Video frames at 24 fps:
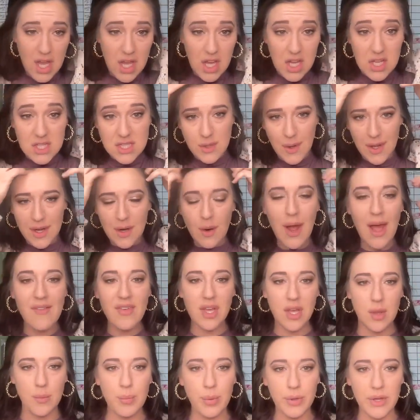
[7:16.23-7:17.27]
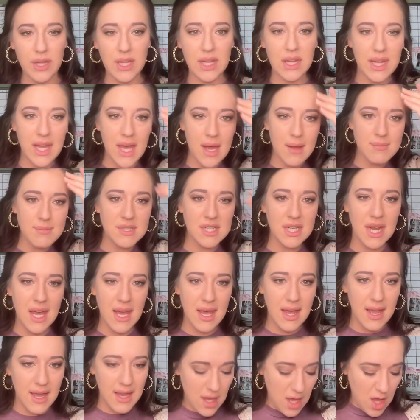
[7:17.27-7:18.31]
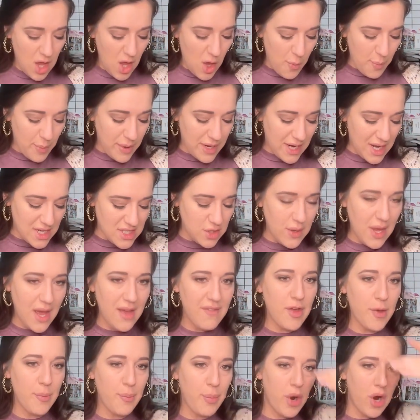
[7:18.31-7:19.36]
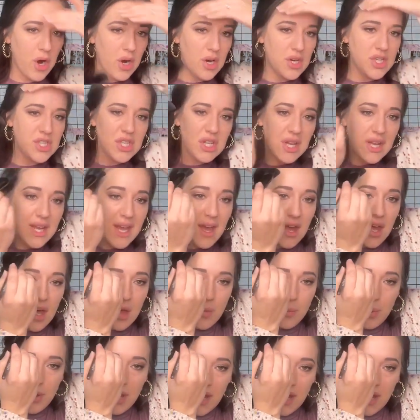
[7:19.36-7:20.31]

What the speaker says: So I don't have it completely up today, but I do have it partially up.